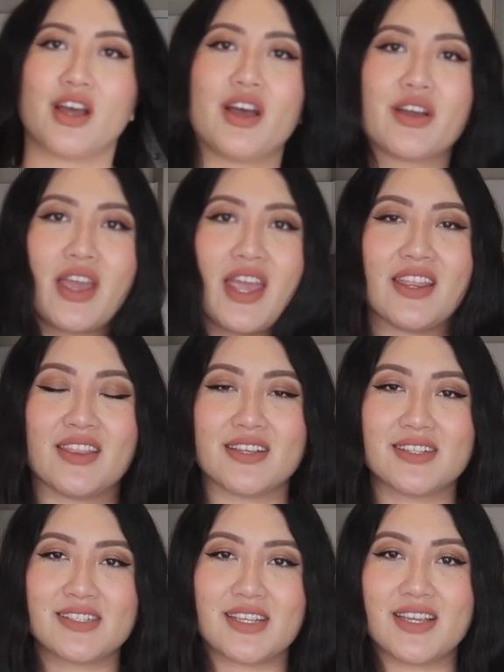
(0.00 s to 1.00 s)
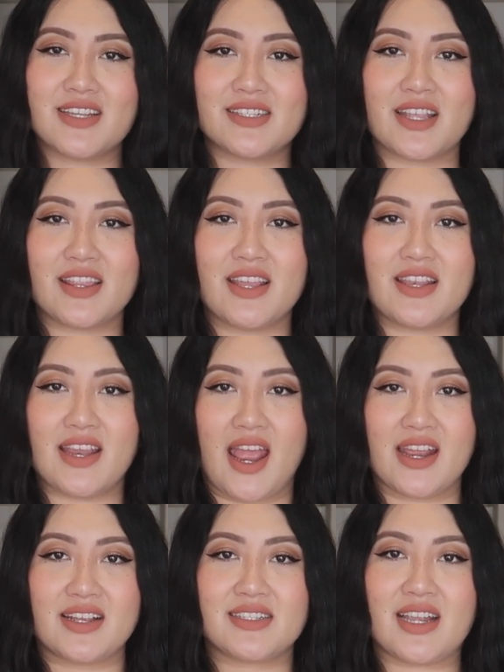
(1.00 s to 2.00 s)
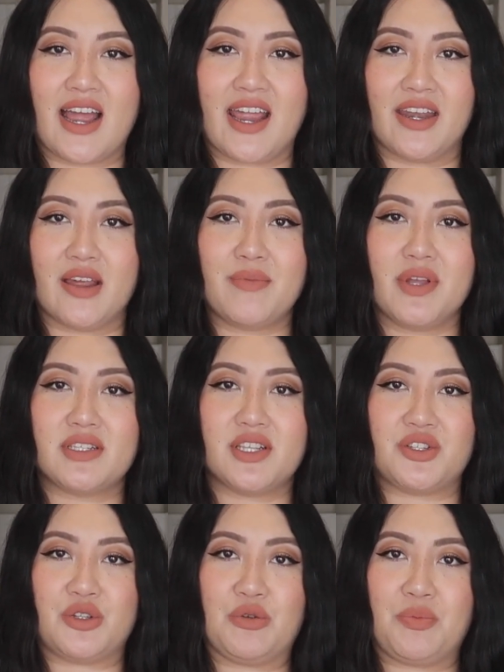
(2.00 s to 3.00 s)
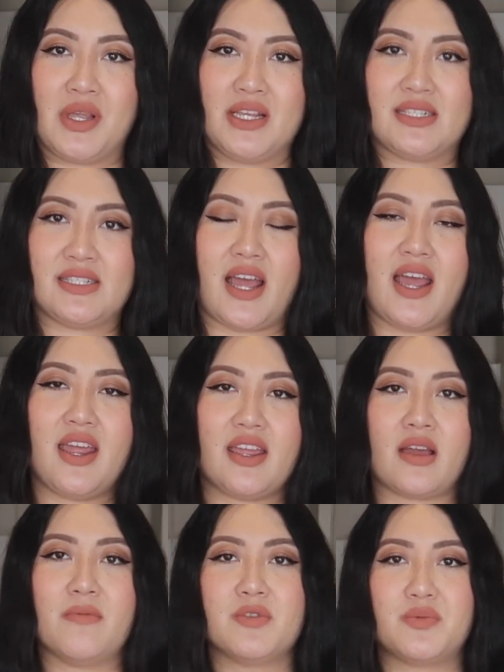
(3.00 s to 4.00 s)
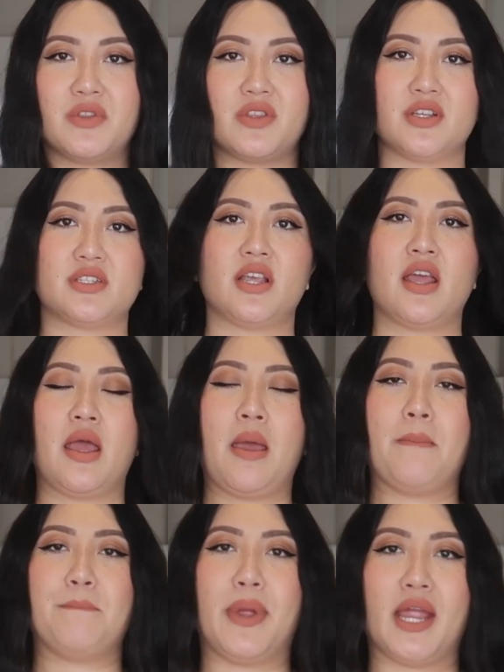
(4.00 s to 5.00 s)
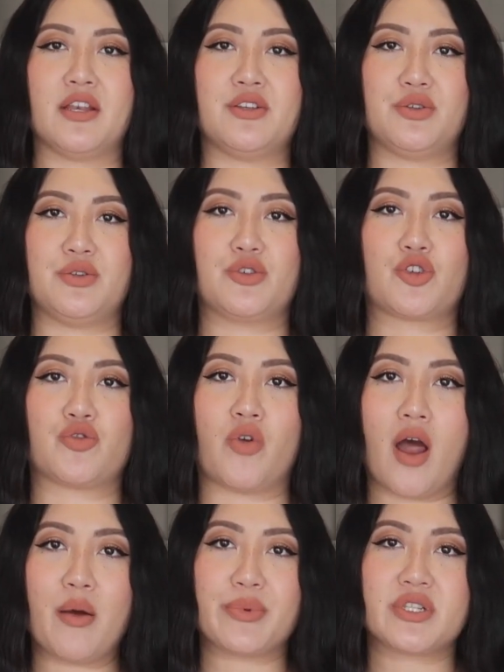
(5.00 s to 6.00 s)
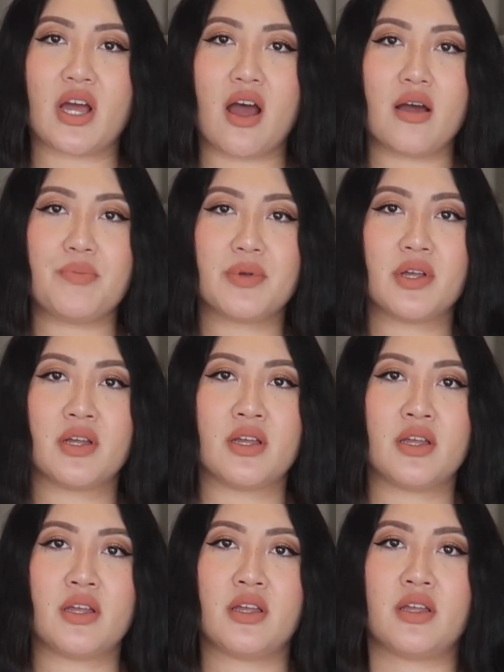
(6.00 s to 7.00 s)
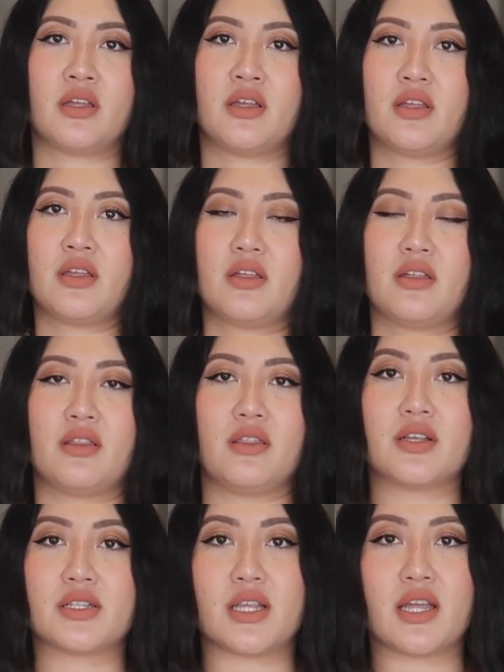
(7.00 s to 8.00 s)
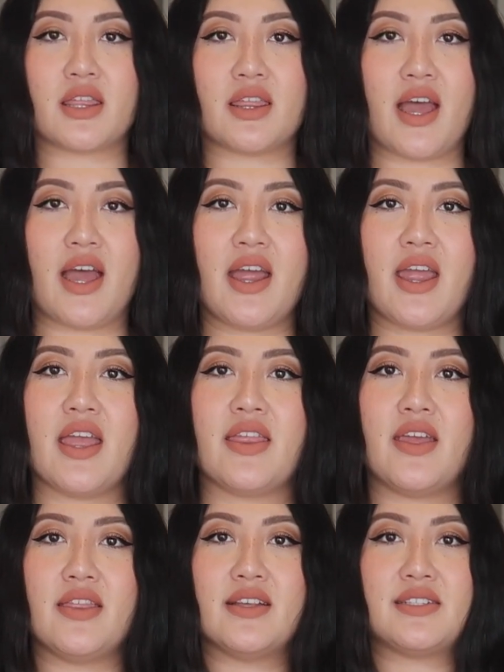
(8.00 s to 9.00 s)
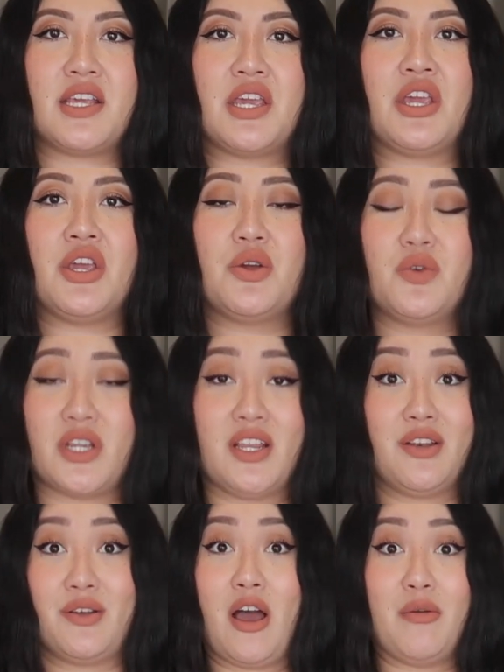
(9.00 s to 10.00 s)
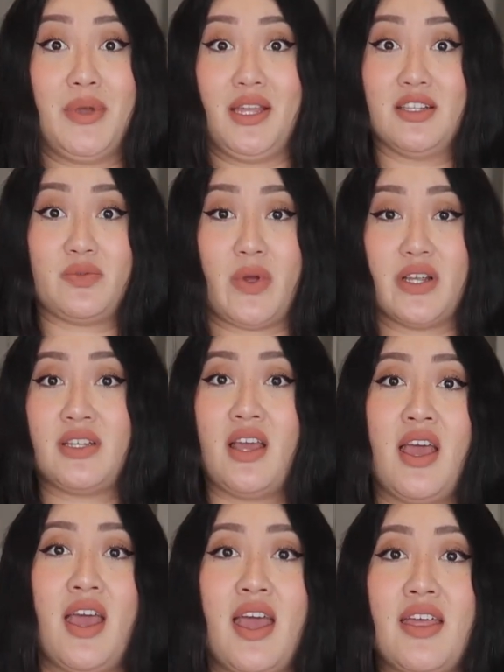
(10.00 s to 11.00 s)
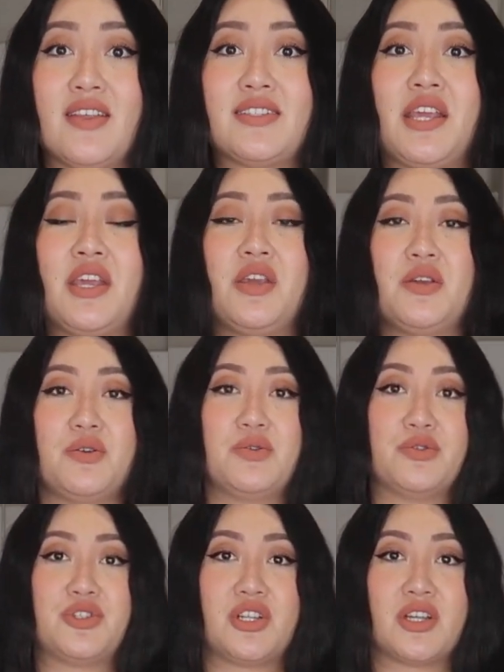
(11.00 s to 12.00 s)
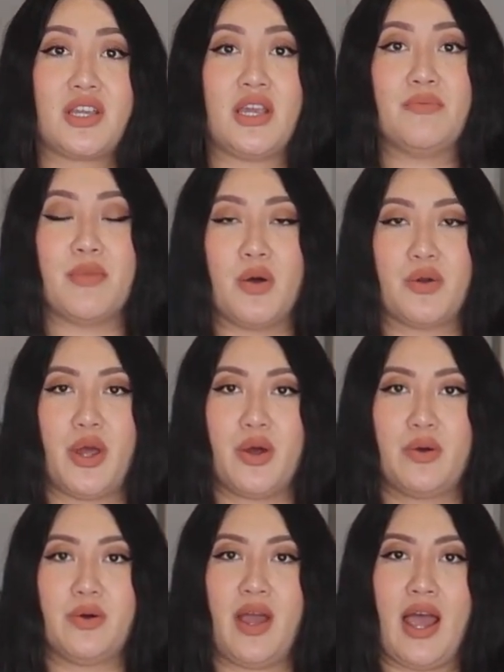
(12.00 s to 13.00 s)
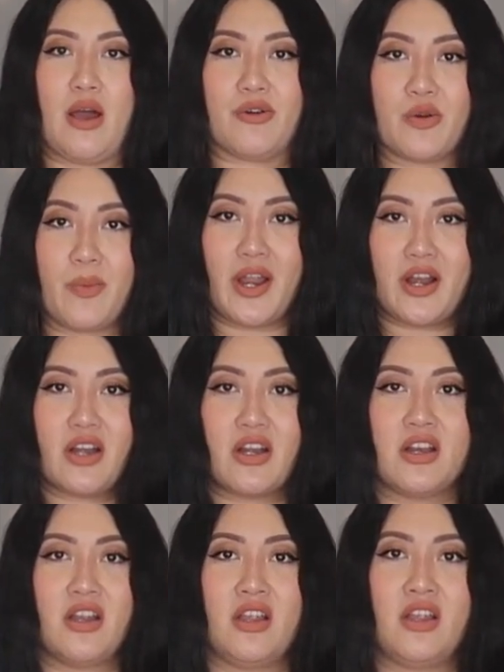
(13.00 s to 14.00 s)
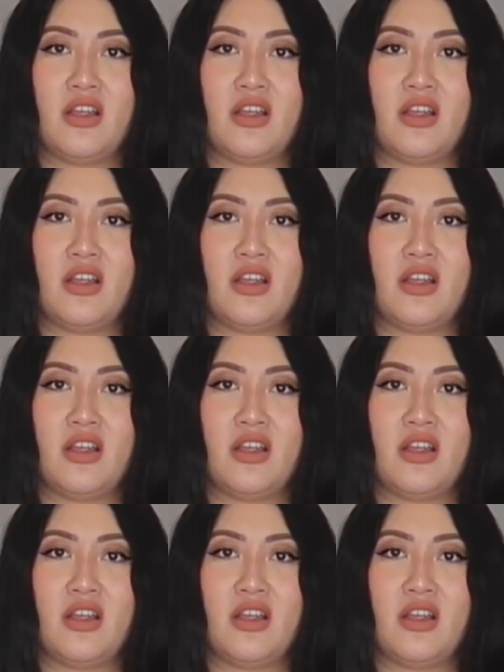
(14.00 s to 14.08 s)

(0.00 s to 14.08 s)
Okay, this is the next item. It's a two-piece set. It comes with this bandeau crop top. Looks like that. And then this huge, I didn't know how big this was, this huge kimono outerwear.